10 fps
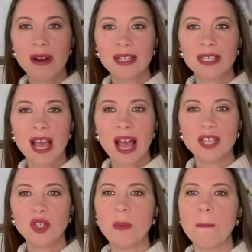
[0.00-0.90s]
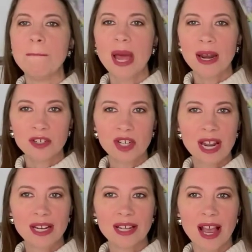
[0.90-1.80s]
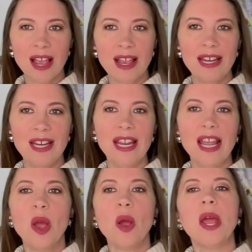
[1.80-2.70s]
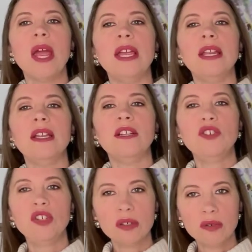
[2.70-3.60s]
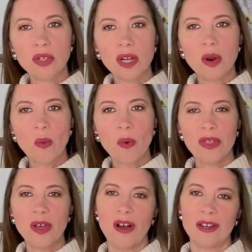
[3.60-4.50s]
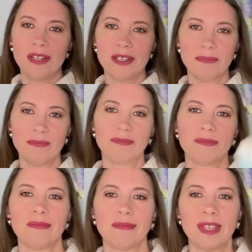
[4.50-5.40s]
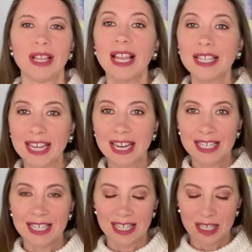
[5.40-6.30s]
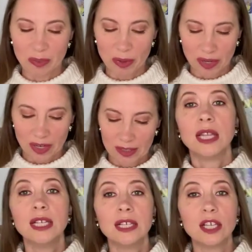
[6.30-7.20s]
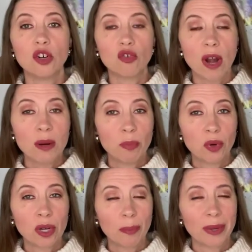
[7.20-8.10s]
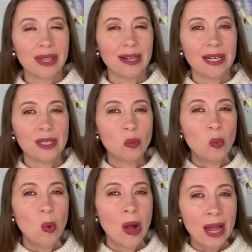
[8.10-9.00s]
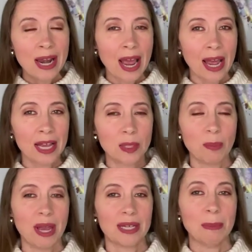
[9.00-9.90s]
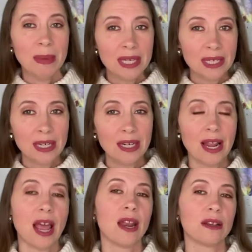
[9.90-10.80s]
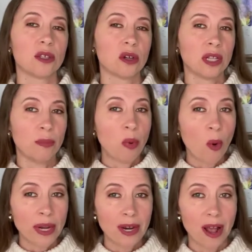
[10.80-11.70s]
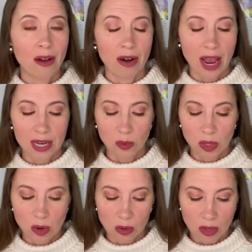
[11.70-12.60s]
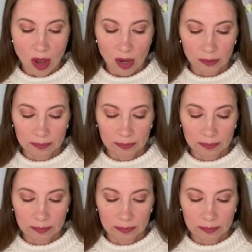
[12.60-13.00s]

Parent's Guide to Managing Anxiety in Children with Autism. Let's get into this book. This is a great book, but there is one aspect missing, and I'll certainly point it out as we go along.